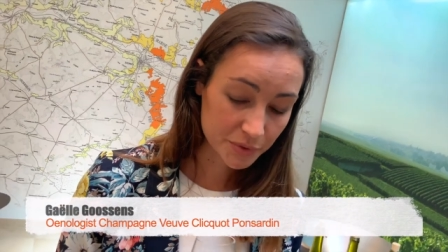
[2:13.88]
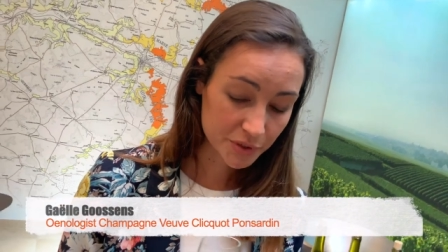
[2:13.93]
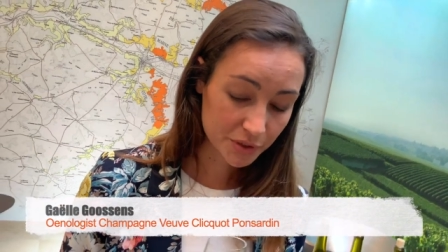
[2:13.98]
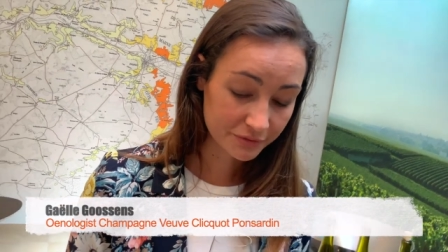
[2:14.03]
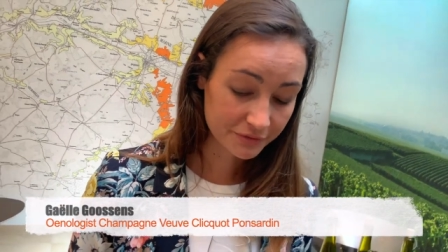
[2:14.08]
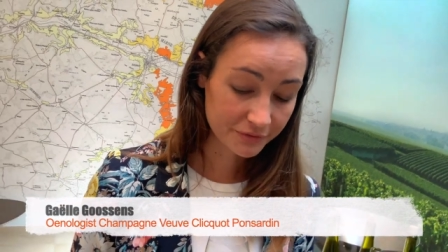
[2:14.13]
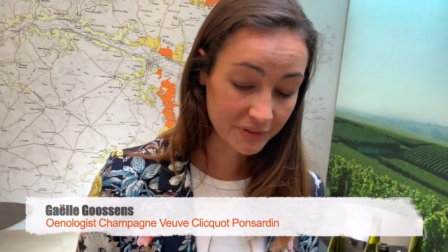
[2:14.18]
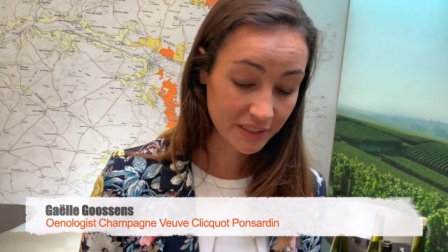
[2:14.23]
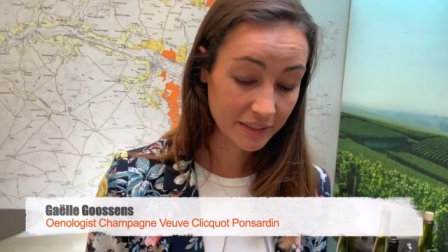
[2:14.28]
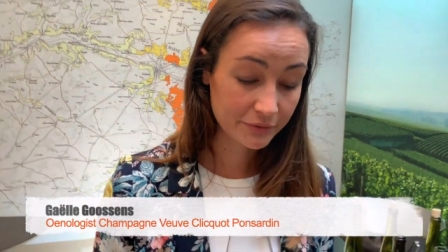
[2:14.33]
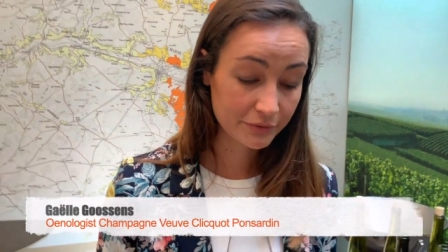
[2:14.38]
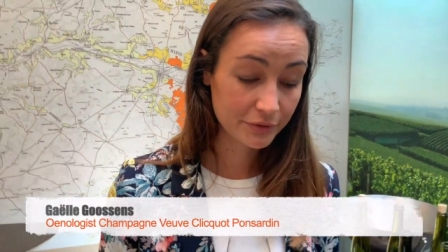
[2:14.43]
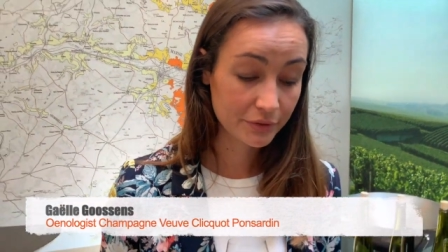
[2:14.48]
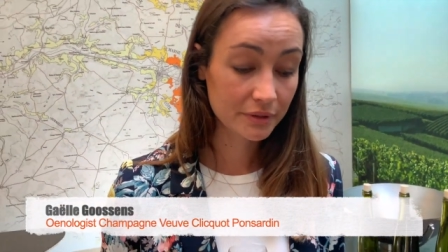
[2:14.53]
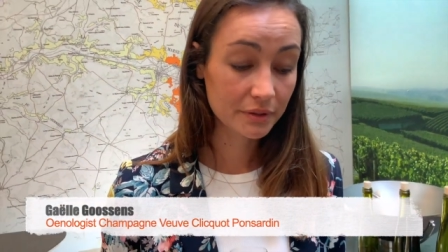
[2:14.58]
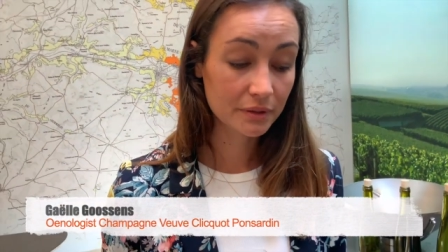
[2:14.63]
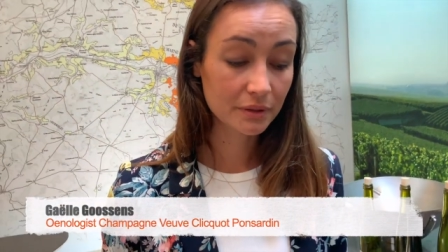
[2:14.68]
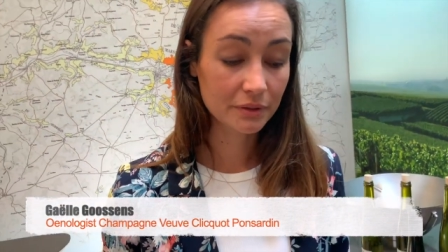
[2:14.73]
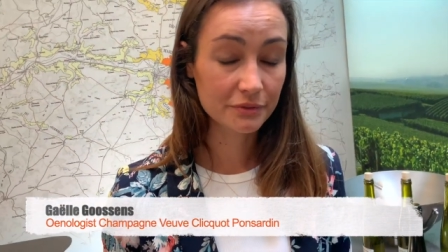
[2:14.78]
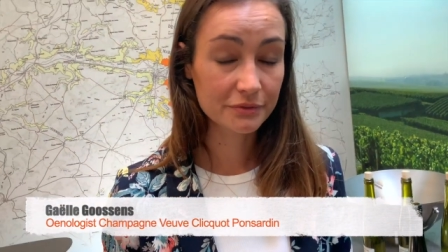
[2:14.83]

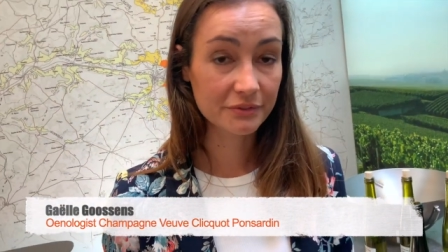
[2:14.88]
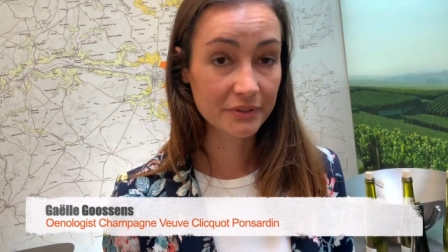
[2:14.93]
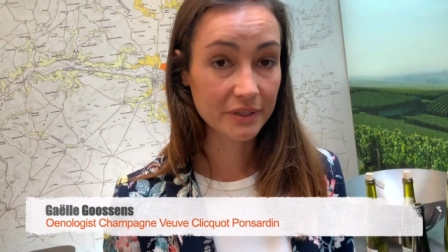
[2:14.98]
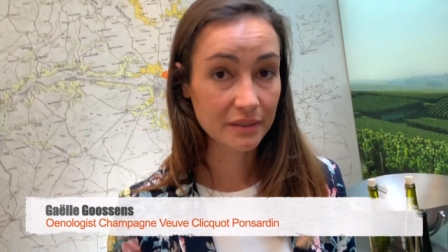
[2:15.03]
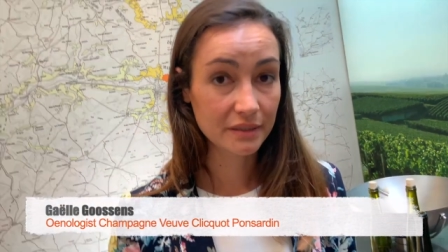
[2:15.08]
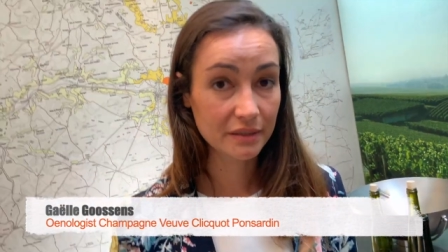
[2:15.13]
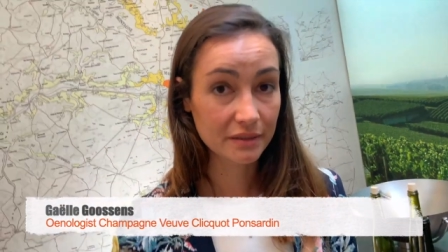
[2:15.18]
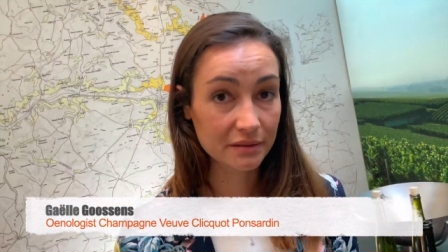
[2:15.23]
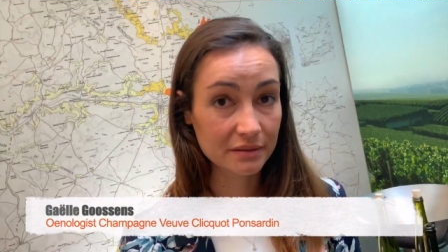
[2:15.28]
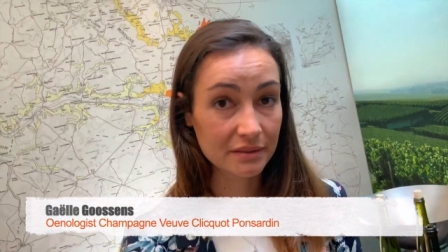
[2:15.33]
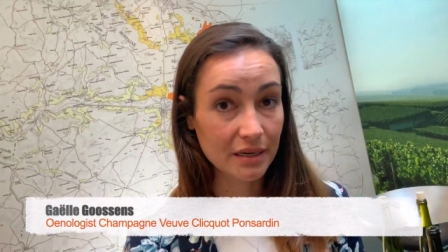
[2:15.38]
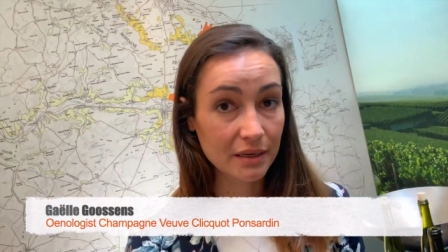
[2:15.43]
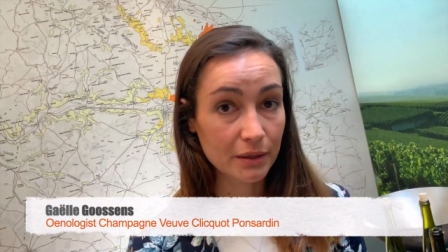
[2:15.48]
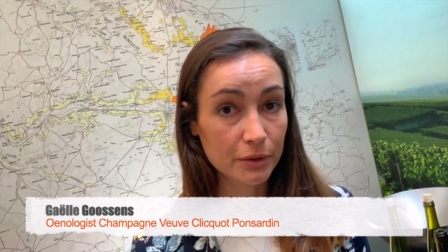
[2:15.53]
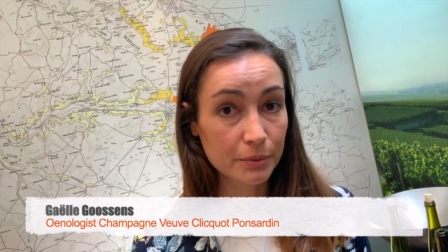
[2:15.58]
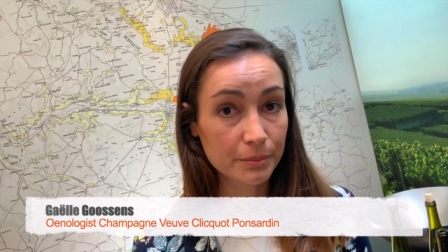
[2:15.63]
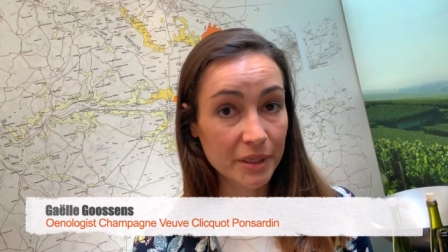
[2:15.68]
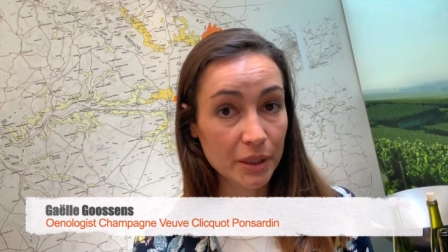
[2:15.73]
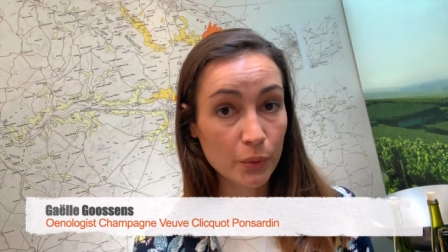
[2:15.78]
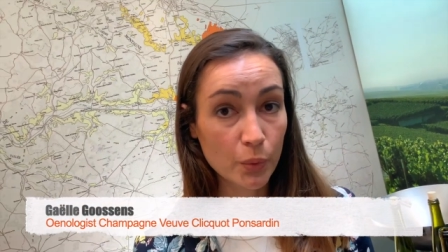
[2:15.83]
flavor and
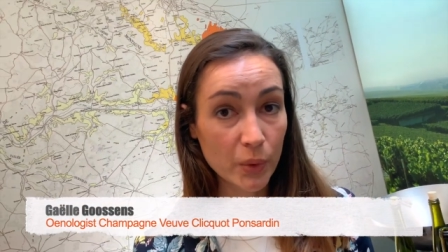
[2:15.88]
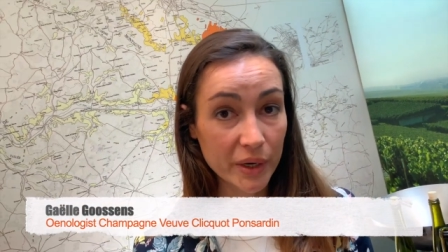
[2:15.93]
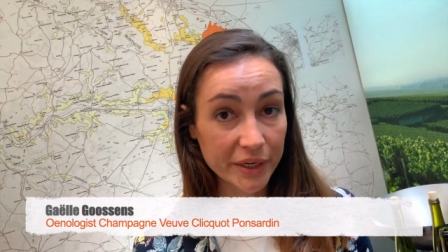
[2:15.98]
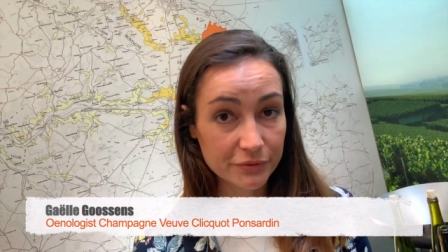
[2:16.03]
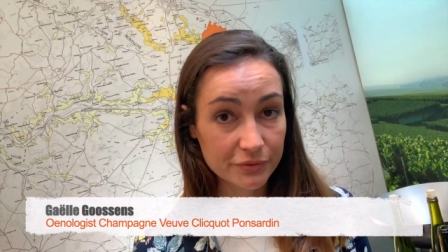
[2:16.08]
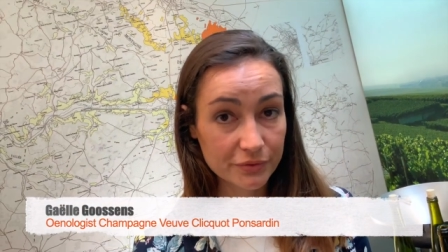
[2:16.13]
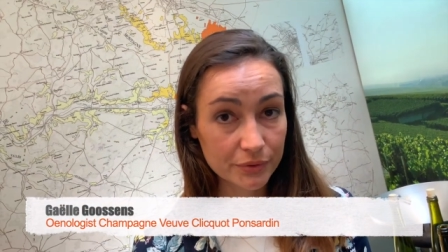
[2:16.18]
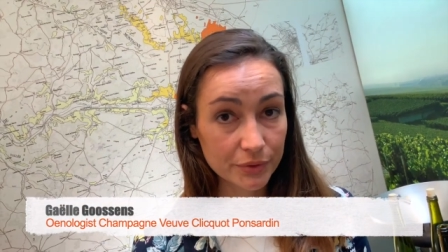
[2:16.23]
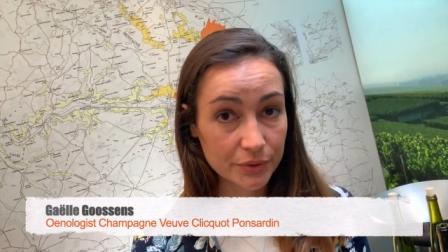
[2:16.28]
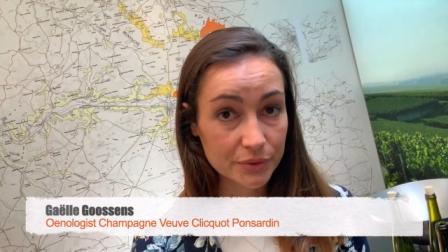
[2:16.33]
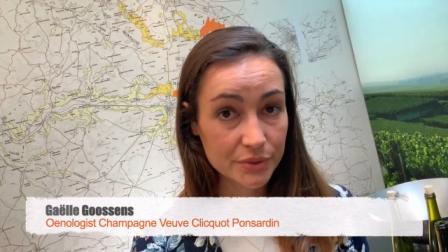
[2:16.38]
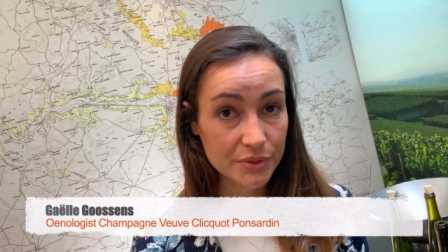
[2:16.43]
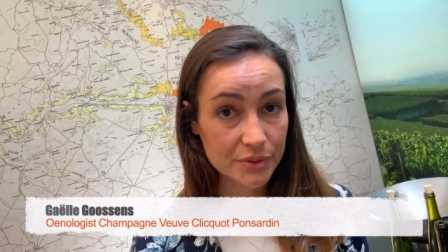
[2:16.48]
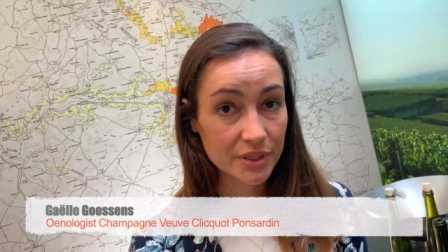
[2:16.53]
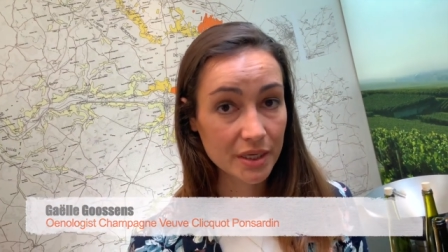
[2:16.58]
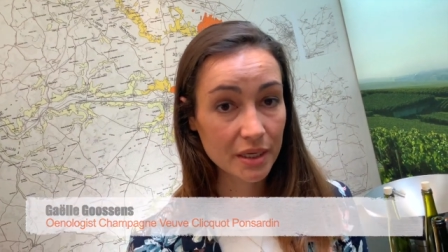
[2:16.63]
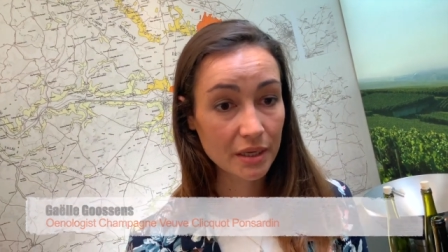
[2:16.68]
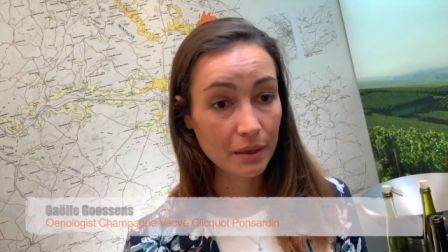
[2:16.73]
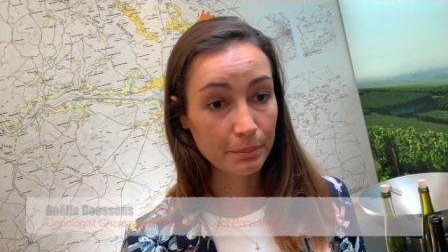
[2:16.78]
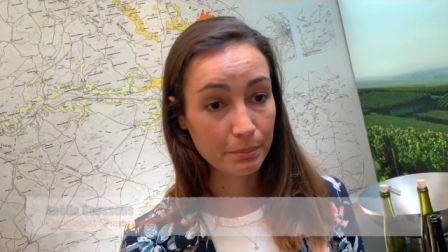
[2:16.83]
aroma: white fruits,